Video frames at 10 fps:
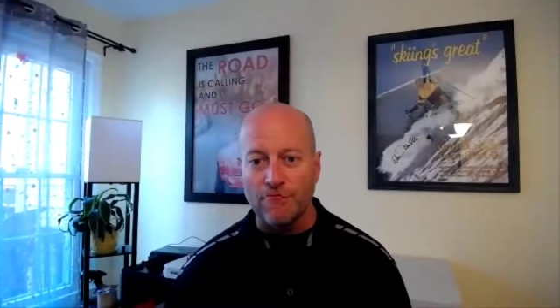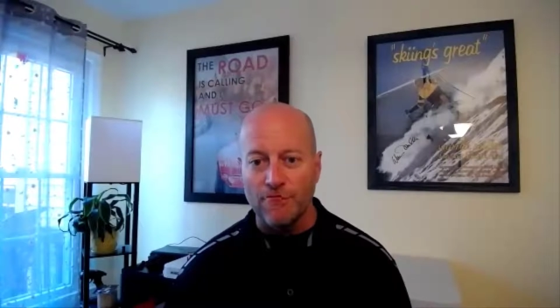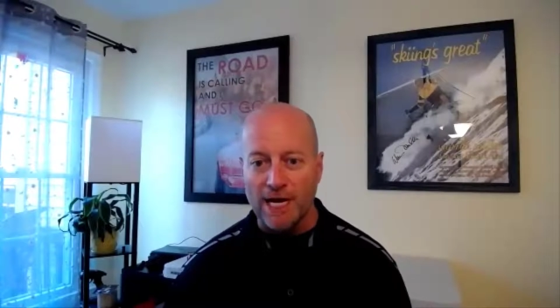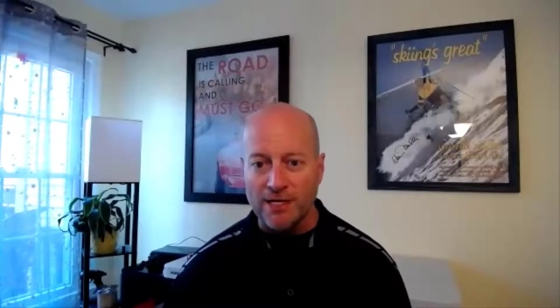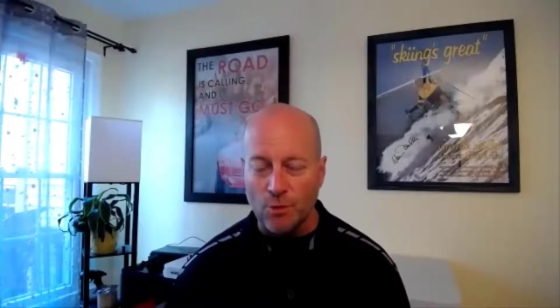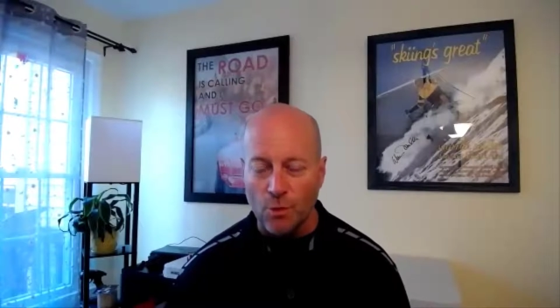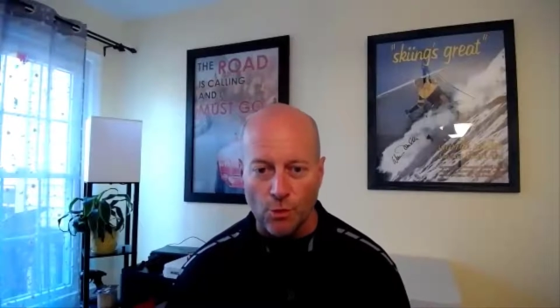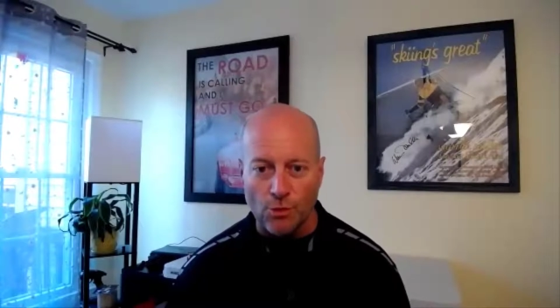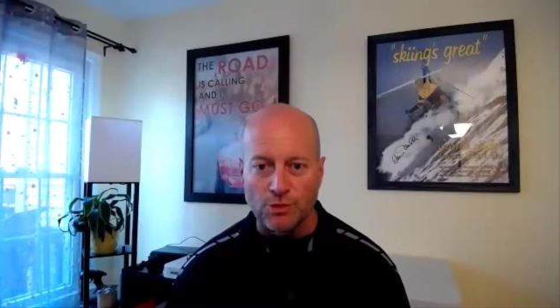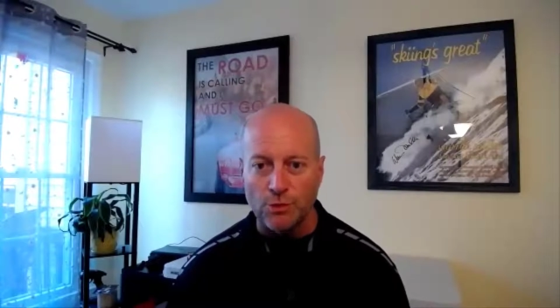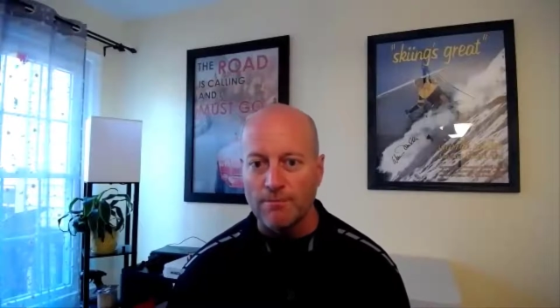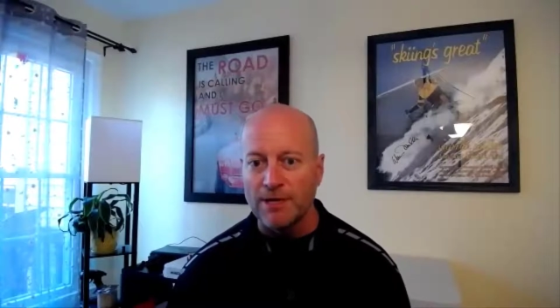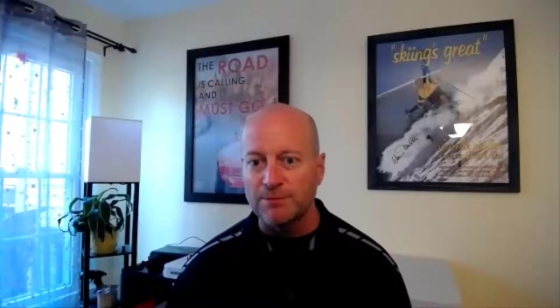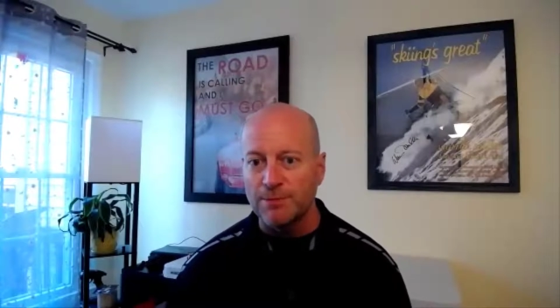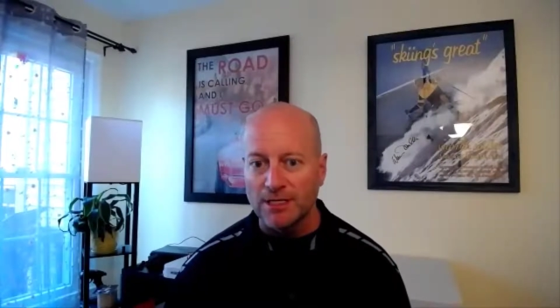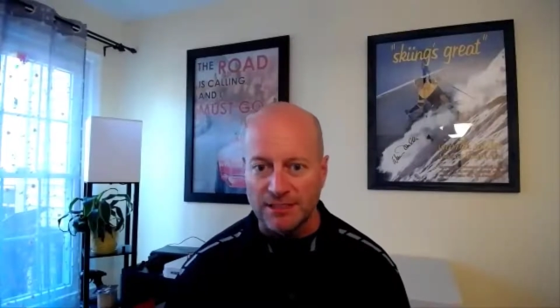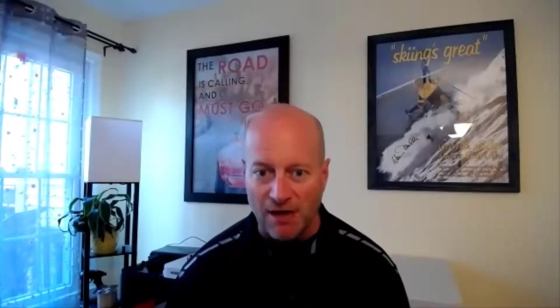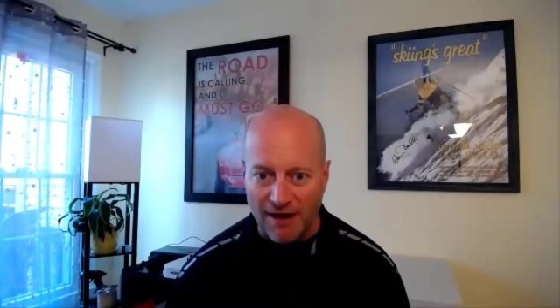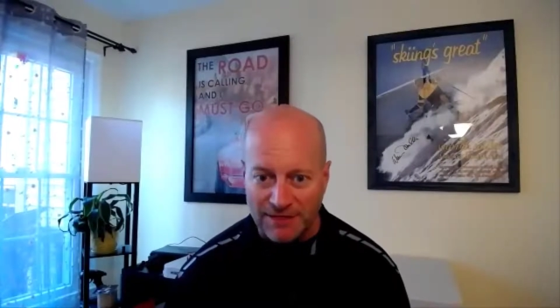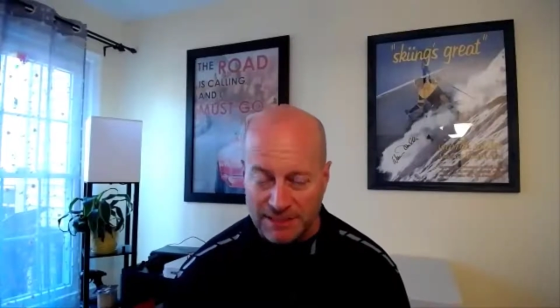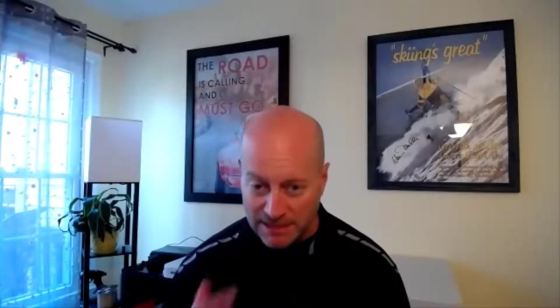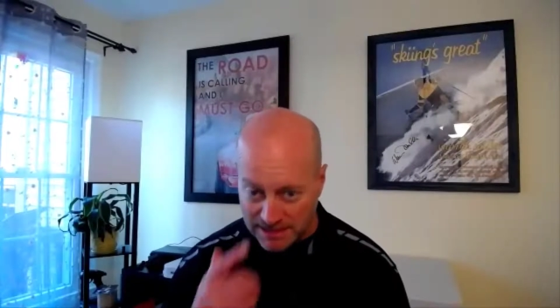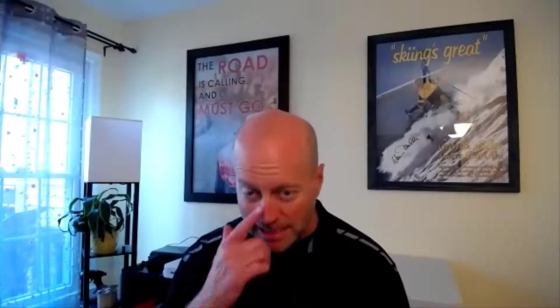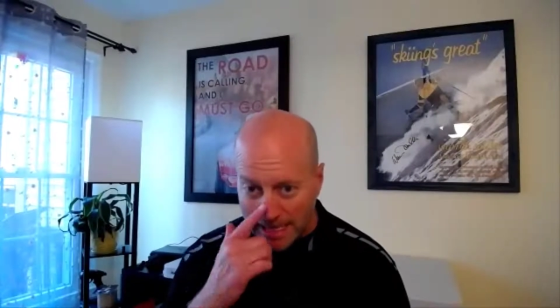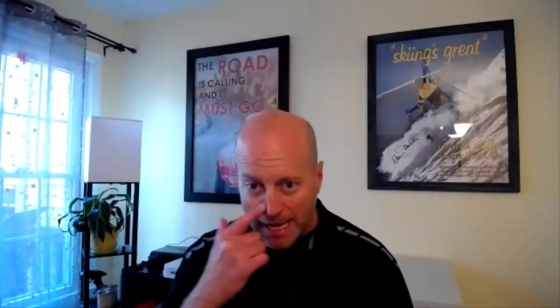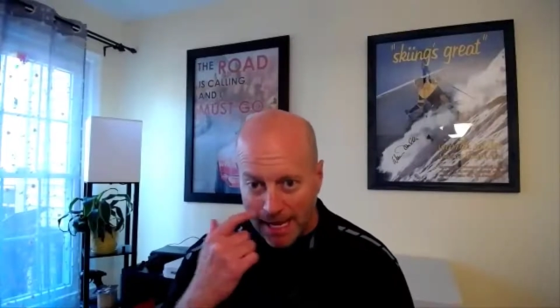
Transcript: headquarters or the metropolitan offices and